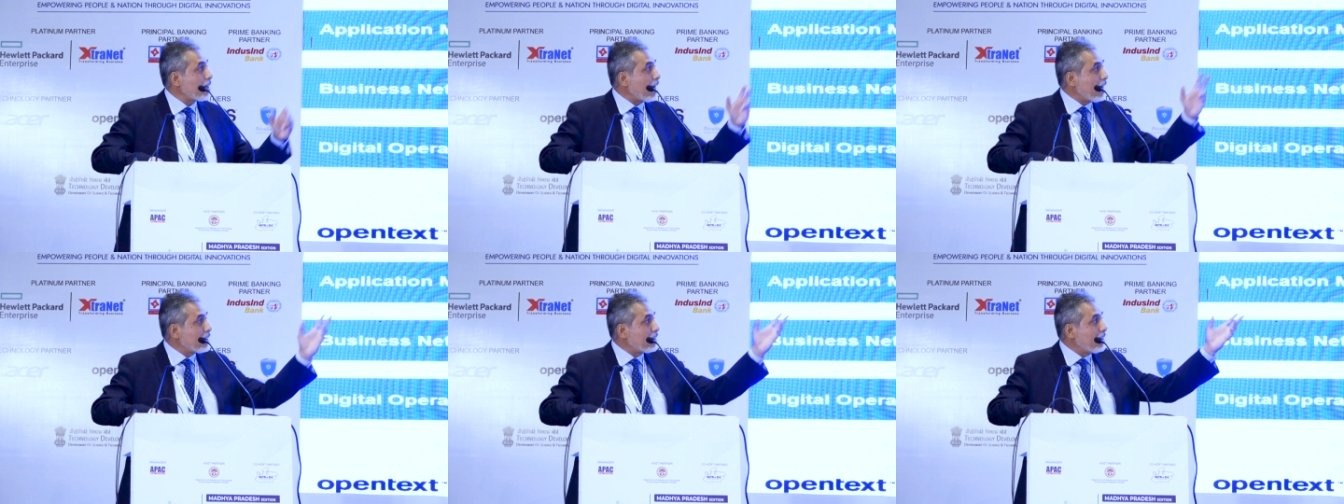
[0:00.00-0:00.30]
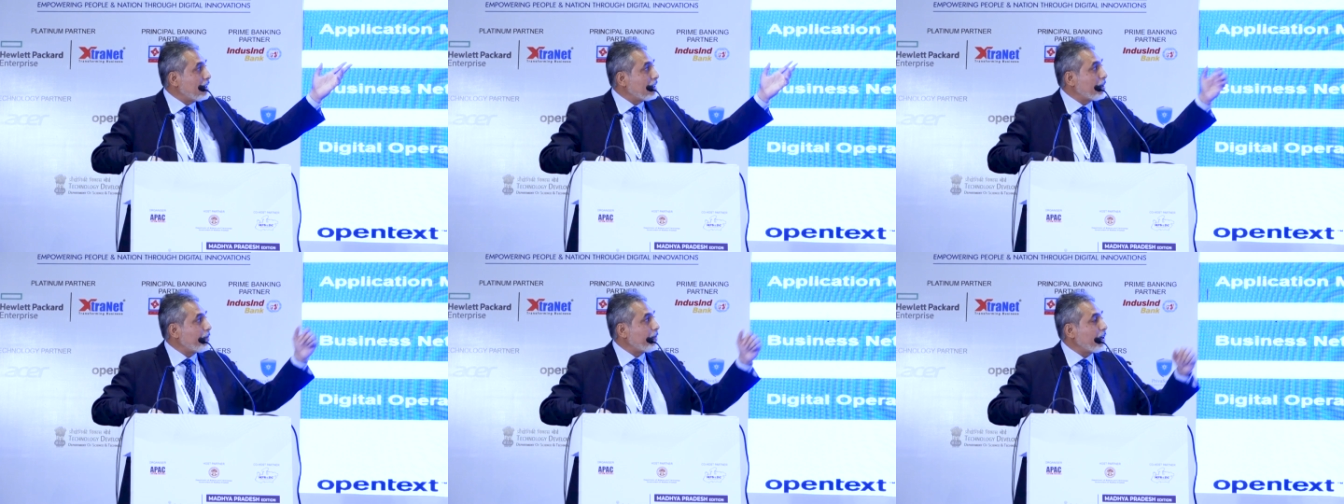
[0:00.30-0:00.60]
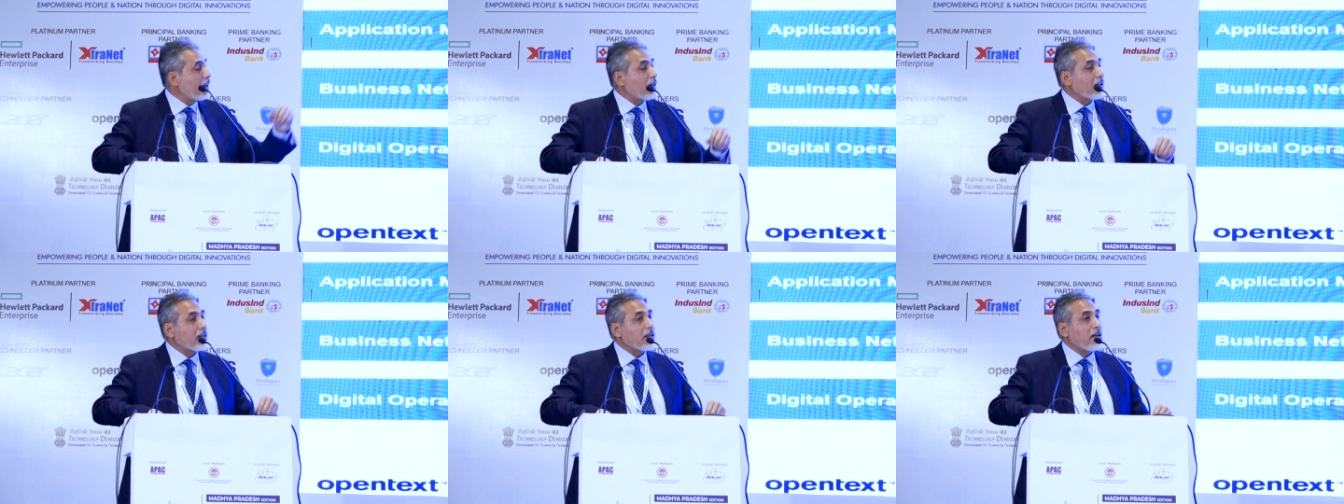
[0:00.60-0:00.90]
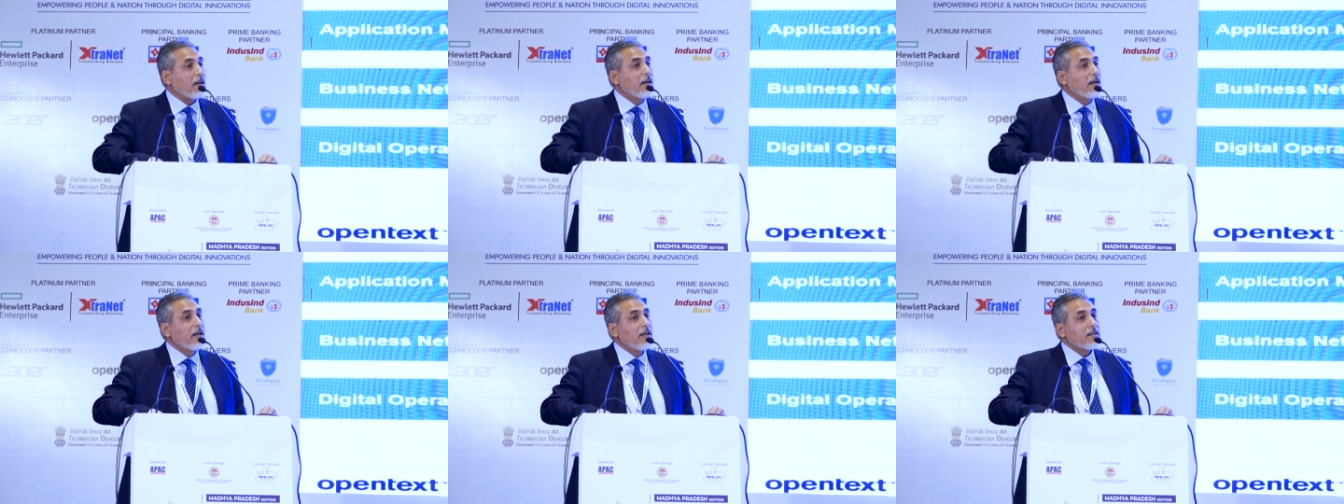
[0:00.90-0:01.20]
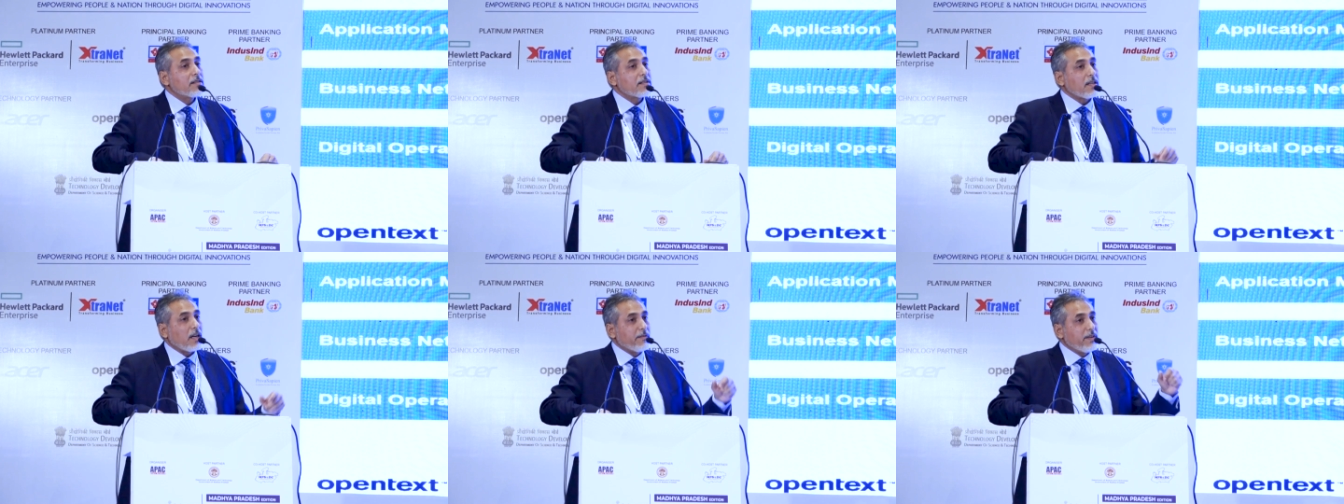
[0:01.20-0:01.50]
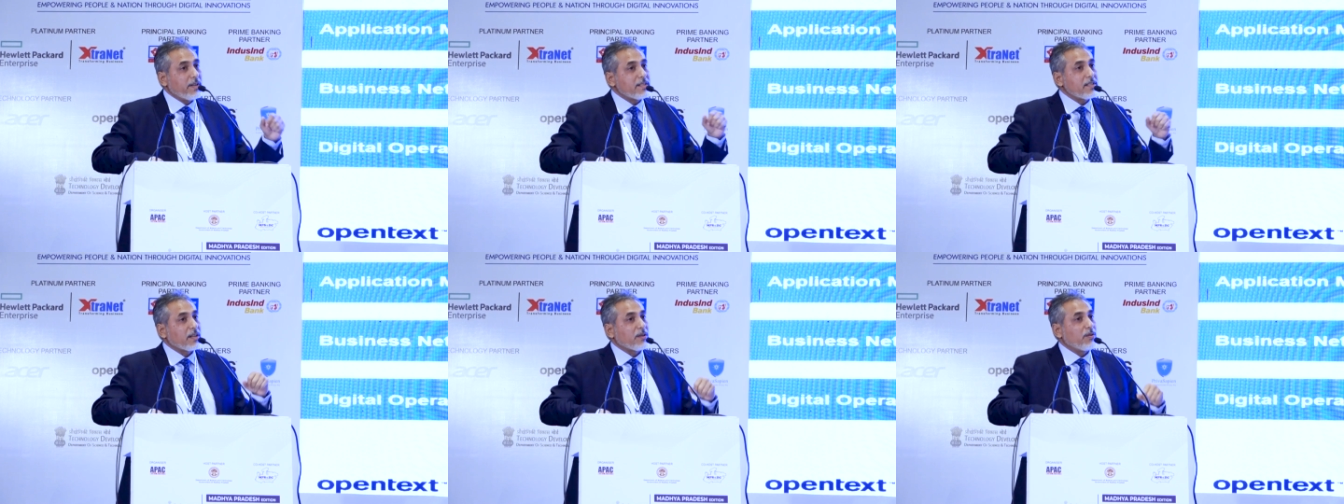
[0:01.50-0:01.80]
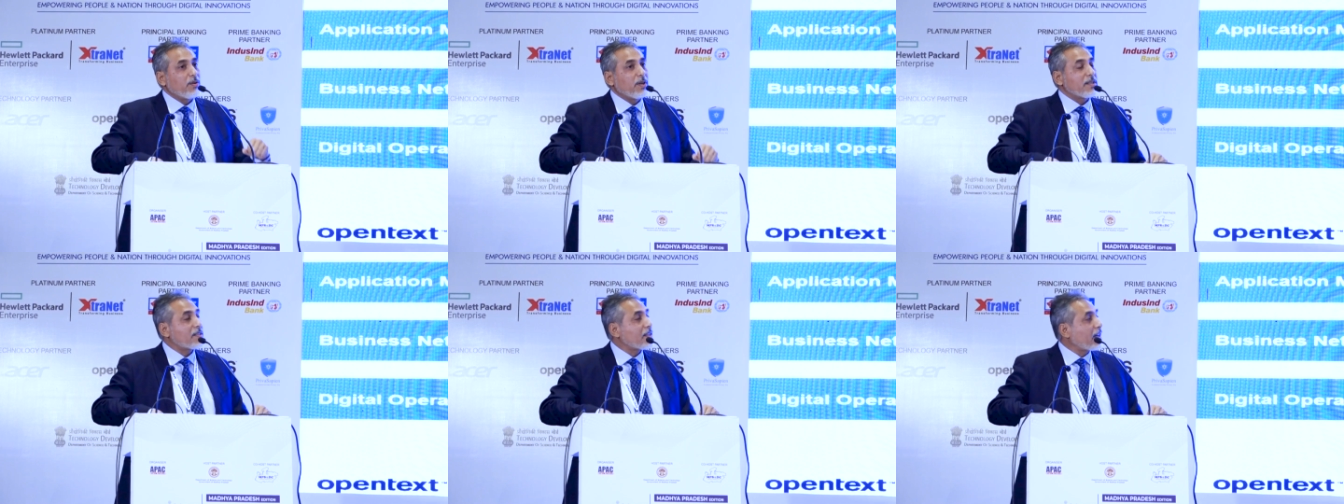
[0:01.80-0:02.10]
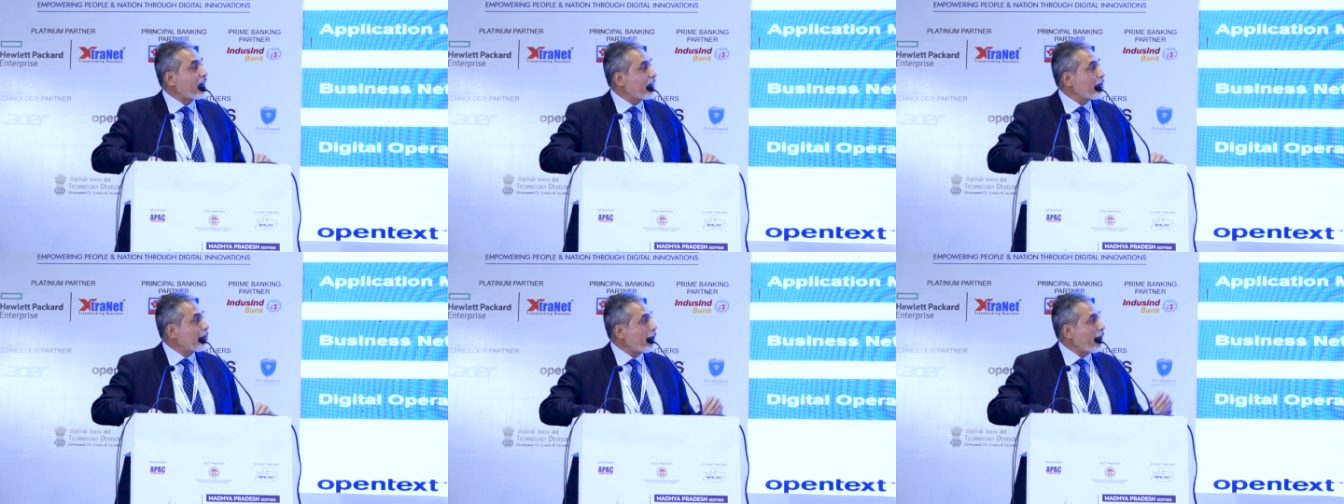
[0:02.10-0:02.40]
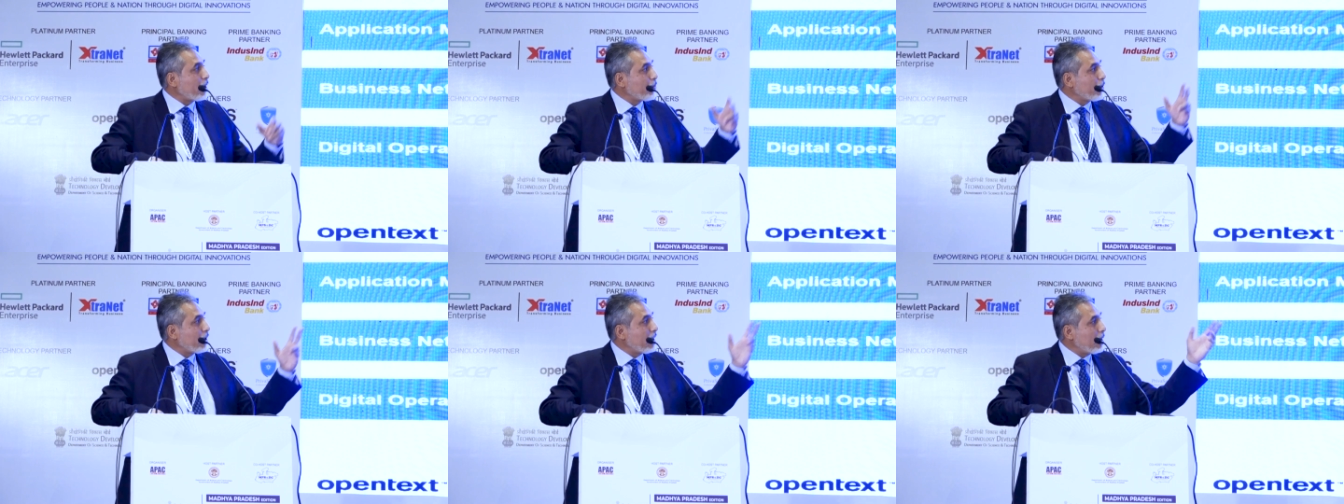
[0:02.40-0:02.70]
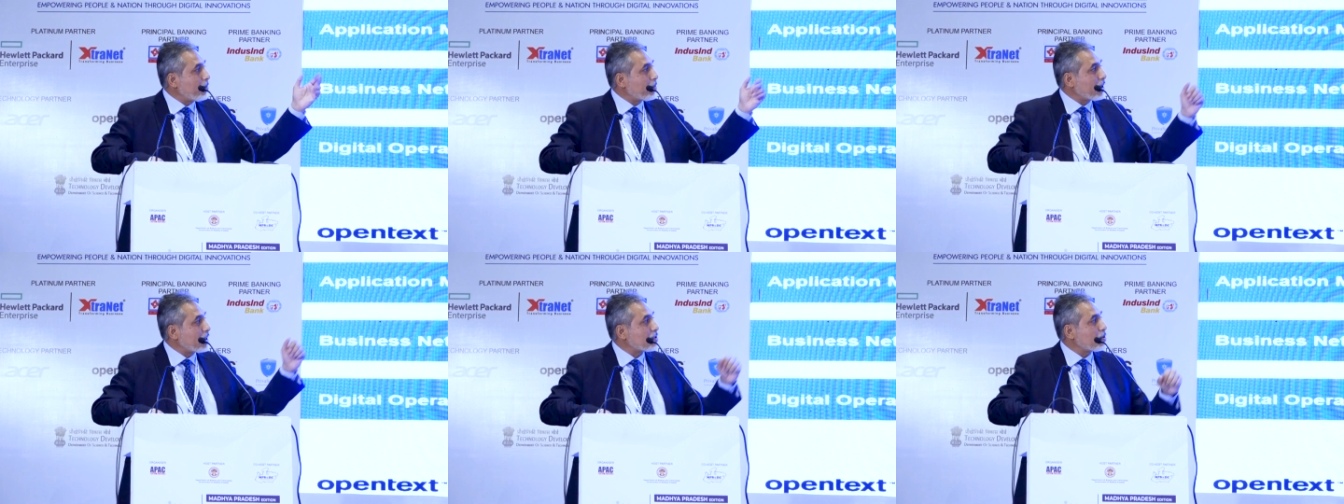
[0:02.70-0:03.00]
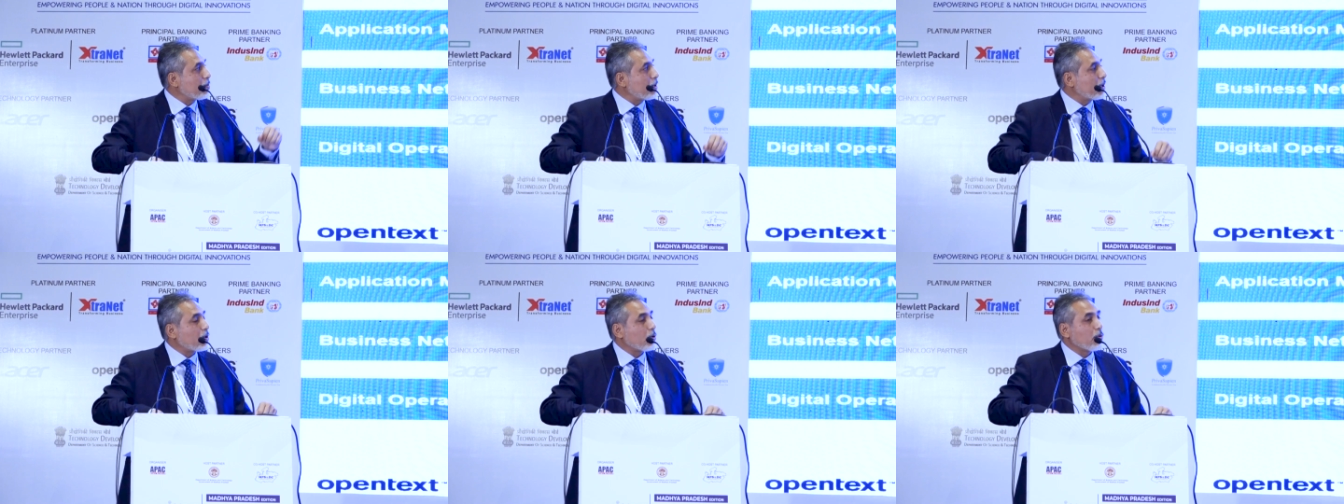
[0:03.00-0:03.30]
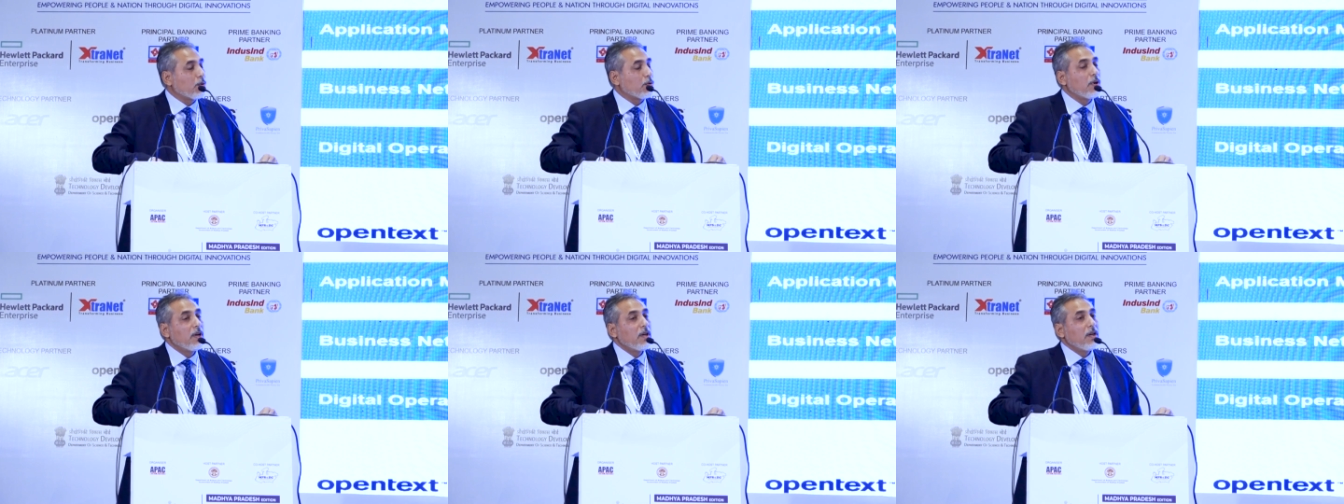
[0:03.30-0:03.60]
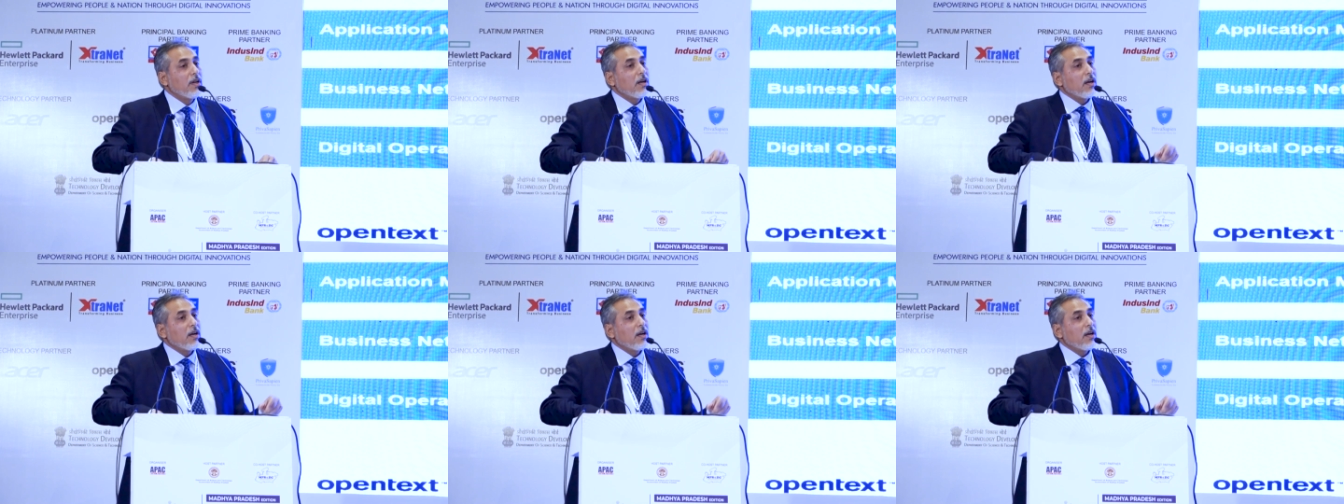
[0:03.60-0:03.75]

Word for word: and then definitely the cyber security side where we help customer to